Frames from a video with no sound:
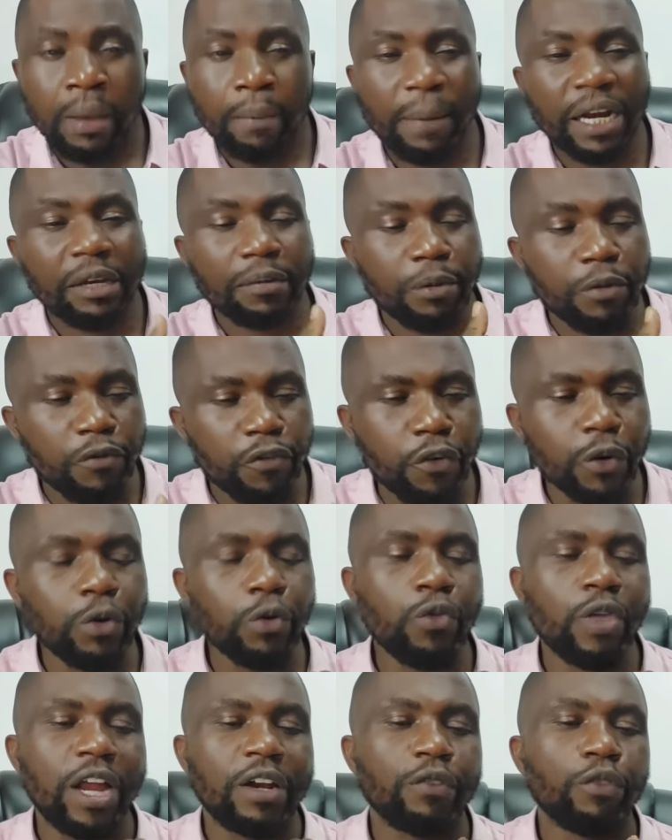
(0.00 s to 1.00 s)
But before we
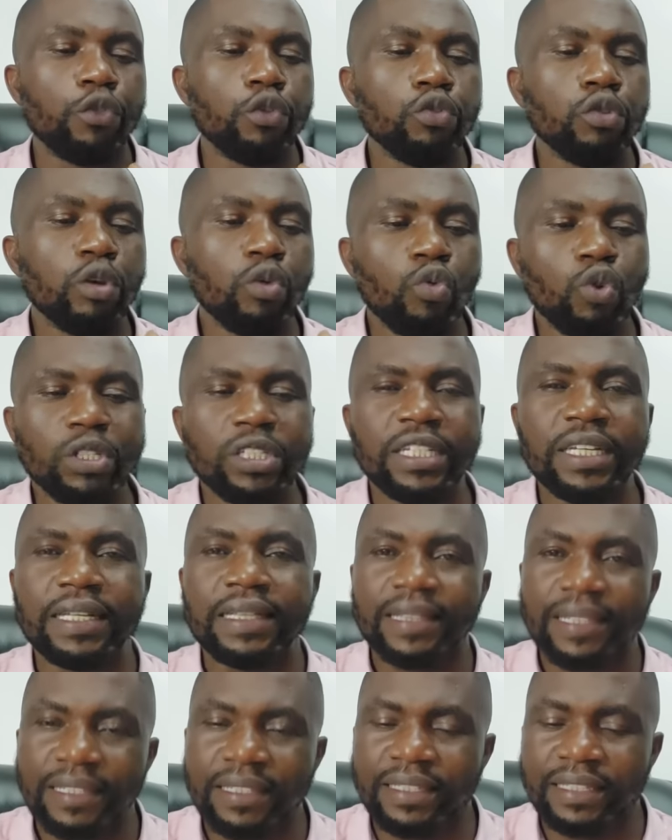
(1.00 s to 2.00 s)
do that, for those who are
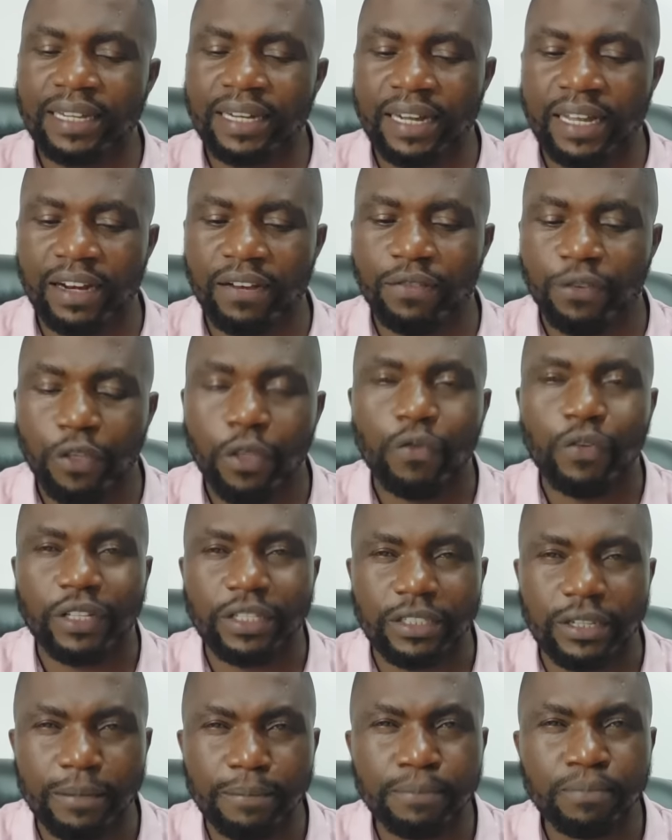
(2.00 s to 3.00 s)
watching this channel for the
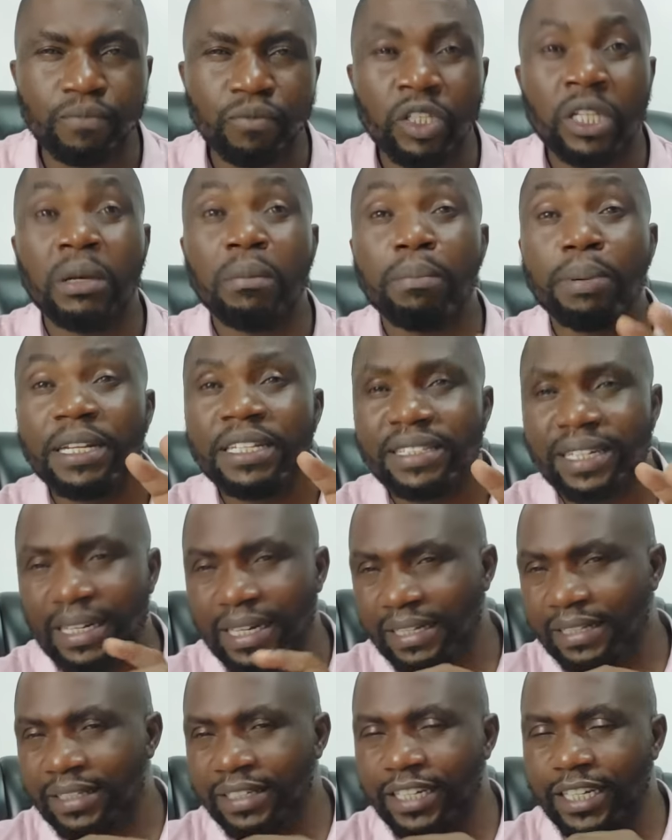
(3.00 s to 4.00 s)
first time, please
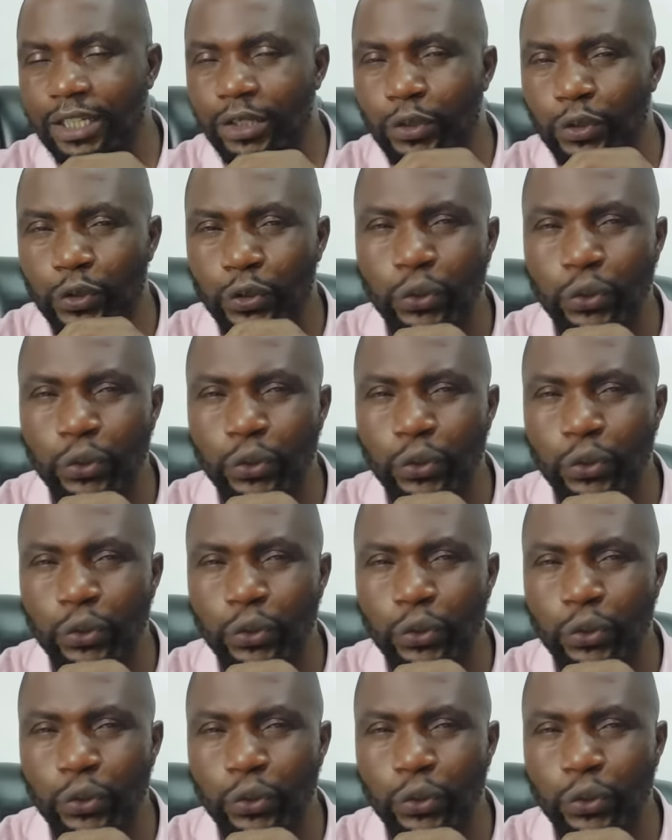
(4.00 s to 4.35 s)
take a second or